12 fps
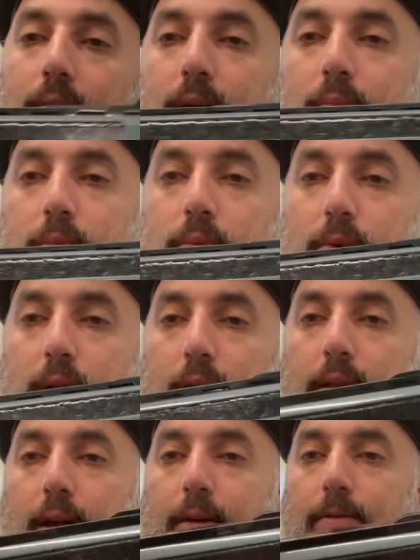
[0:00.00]
I'm really
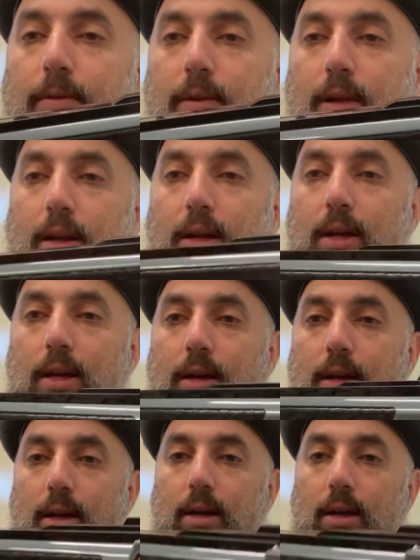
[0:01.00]
thankful that he